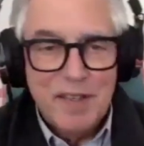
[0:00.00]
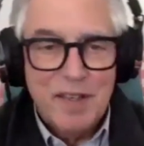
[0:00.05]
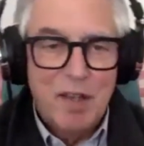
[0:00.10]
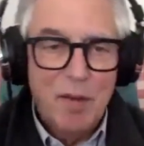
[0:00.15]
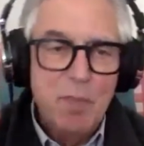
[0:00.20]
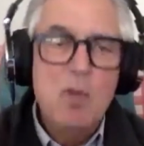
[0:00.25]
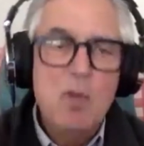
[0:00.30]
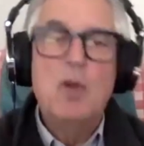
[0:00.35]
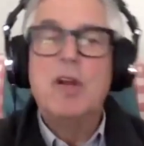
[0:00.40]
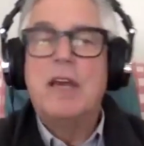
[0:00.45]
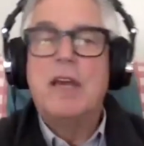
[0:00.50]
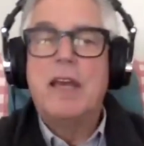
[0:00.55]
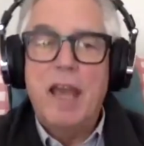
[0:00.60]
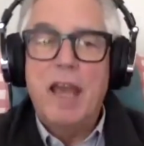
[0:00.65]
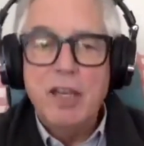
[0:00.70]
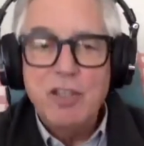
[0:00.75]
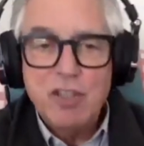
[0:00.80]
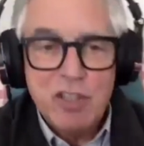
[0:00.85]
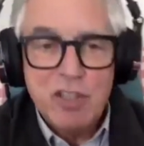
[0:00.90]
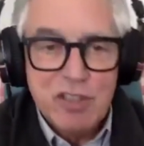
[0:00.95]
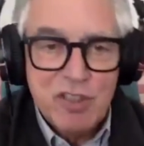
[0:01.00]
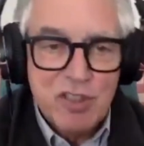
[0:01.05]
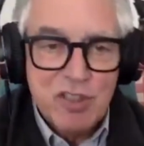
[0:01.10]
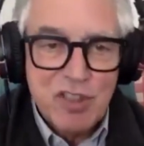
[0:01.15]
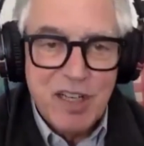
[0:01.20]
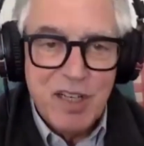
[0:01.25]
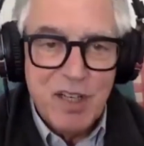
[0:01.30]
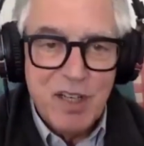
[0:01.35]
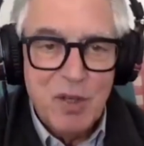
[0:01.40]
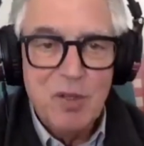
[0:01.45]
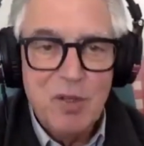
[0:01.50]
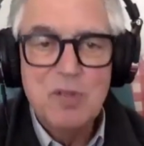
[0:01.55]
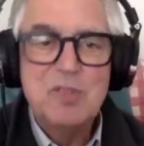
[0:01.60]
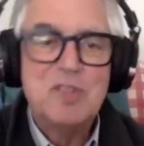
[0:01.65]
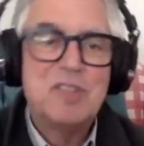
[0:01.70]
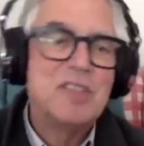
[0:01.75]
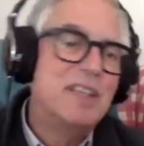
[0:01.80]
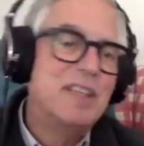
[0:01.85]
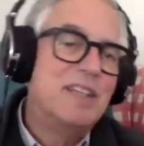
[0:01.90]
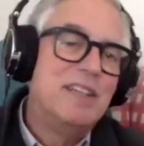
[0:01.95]
communication
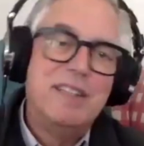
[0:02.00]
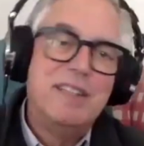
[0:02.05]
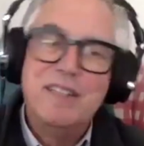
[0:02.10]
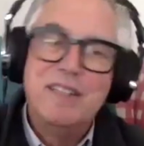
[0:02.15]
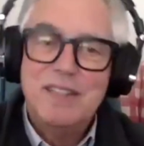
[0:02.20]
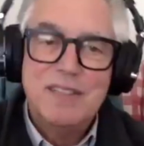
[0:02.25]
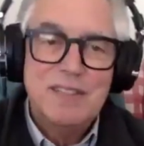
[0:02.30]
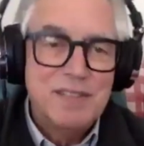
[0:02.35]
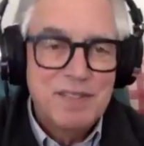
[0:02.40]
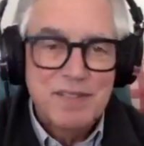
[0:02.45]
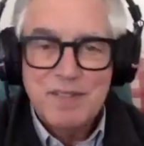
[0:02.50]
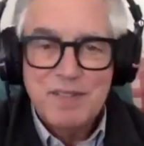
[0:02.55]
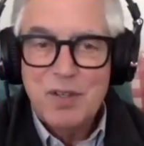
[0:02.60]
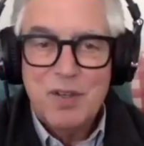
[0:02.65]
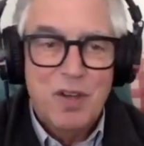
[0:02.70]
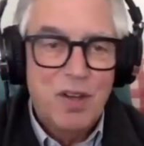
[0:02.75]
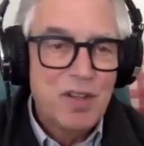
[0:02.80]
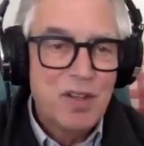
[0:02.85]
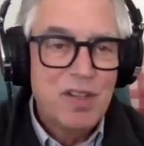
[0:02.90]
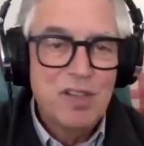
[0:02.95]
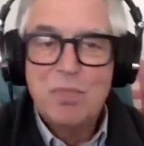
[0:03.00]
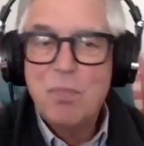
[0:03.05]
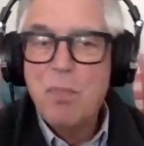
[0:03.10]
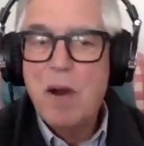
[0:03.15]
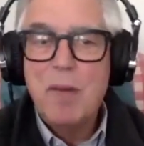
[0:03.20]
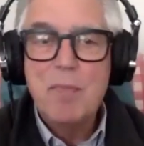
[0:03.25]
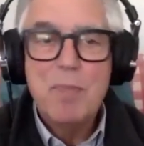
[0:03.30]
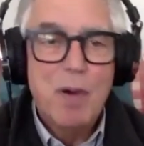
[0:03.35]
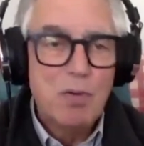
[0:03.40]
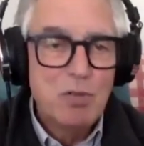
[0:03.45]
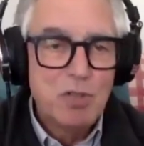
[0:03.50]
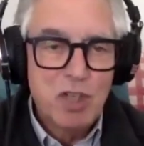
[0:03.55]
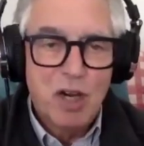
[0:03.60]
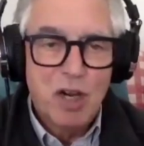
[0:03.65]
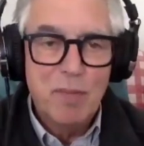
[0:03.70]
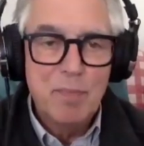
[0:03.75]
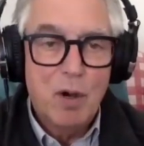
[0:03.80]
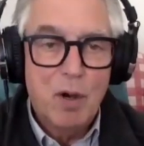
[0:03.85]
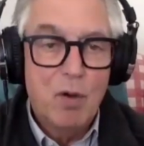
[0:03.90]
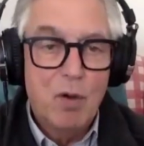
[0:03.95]
skills, all this mumbo
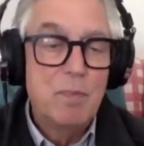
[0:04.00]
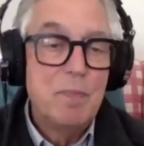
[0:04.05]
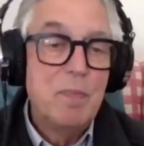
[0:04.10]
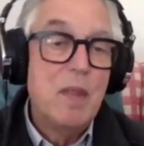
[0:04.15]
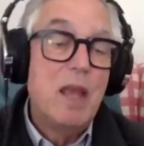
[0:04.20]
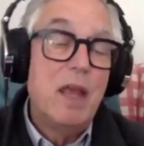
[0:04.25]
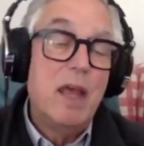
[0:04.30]
jumbo.